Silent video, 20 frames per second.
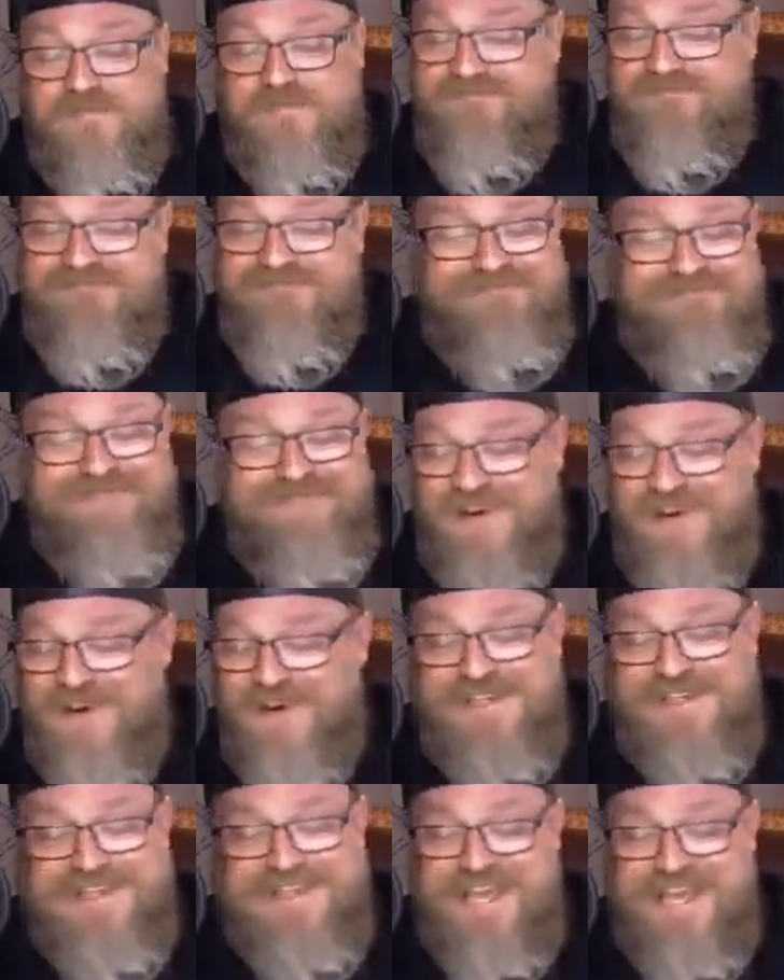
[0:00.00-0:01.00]
don't know how to
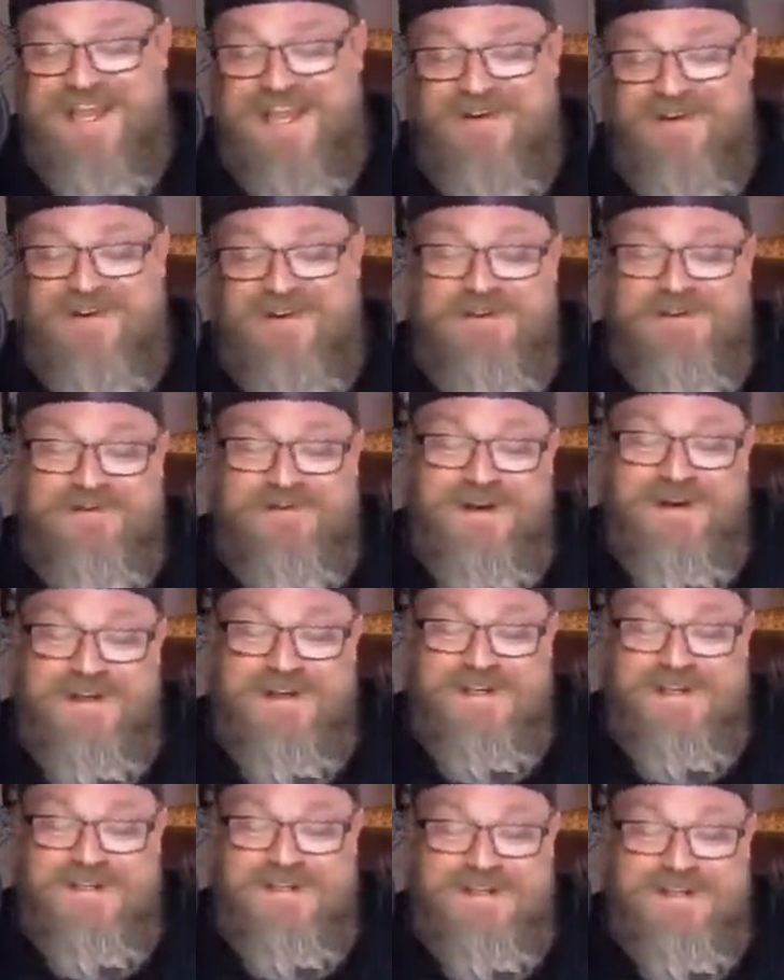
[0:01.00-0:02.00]
say that one, I'll be
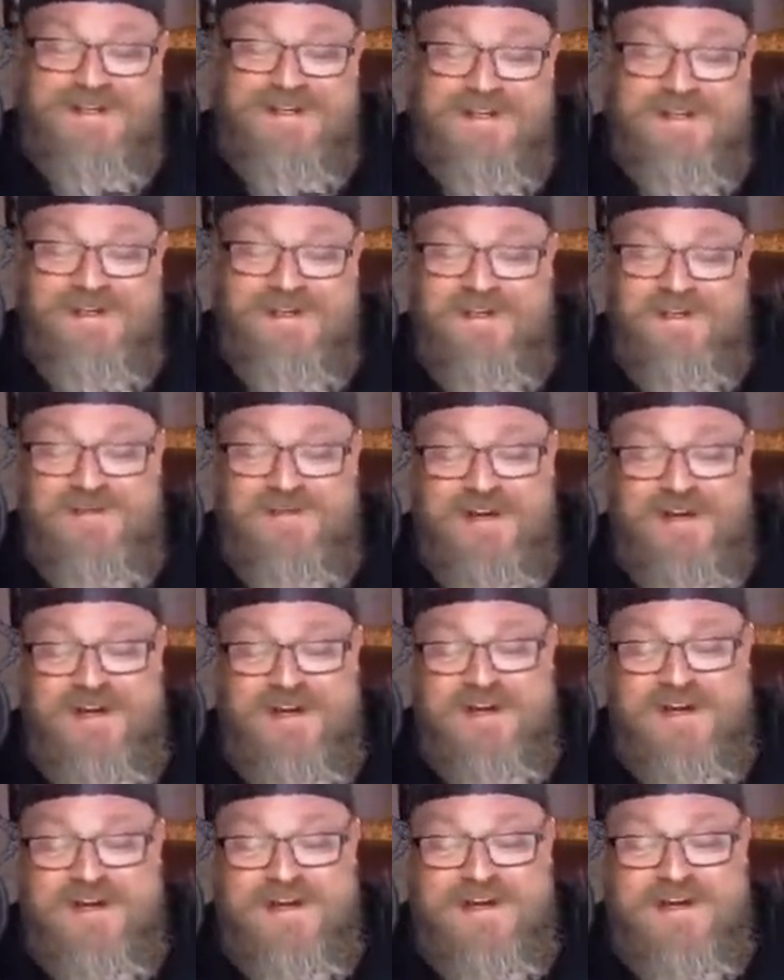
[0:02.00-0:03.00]
honest,
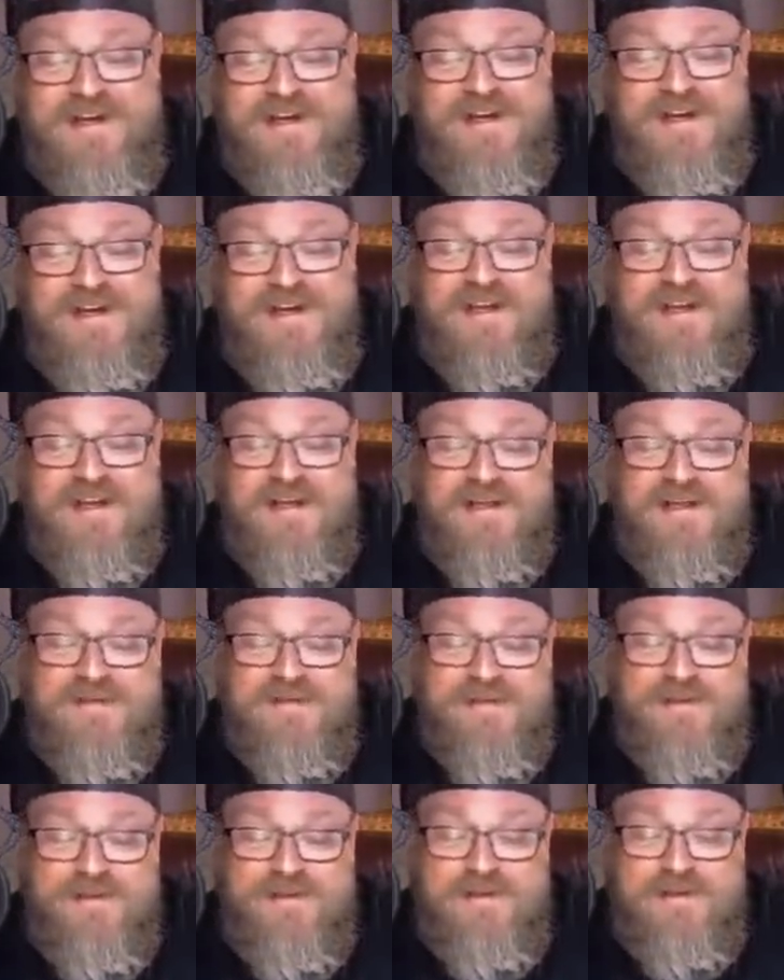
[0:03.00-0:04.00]
Trainer,
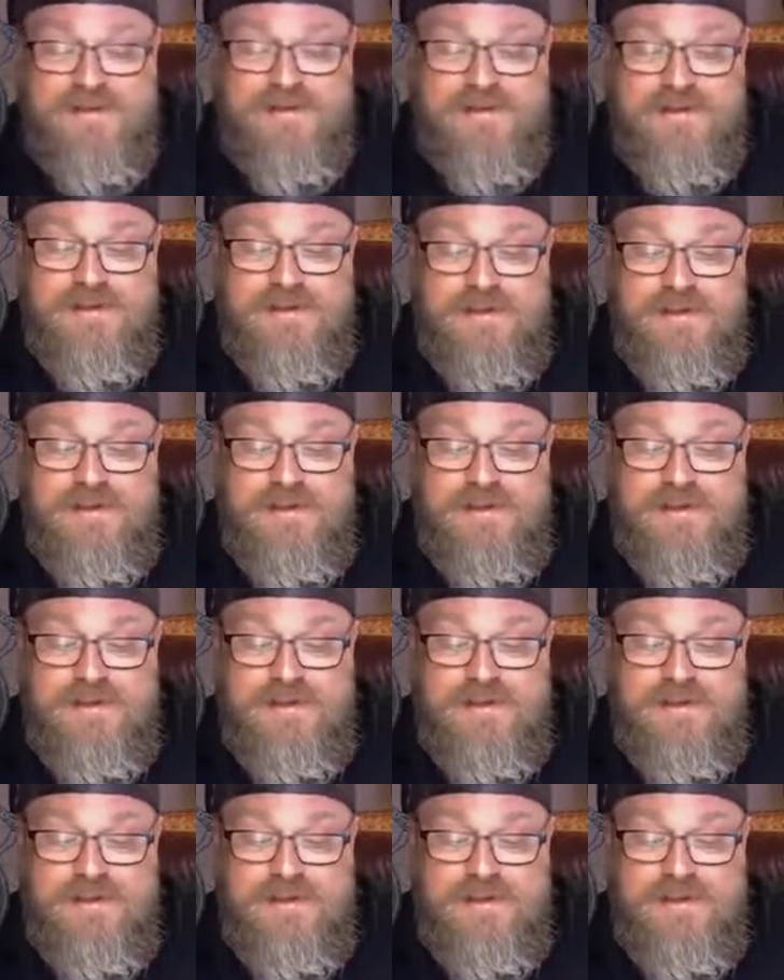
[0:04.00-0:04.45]
Electabuzz,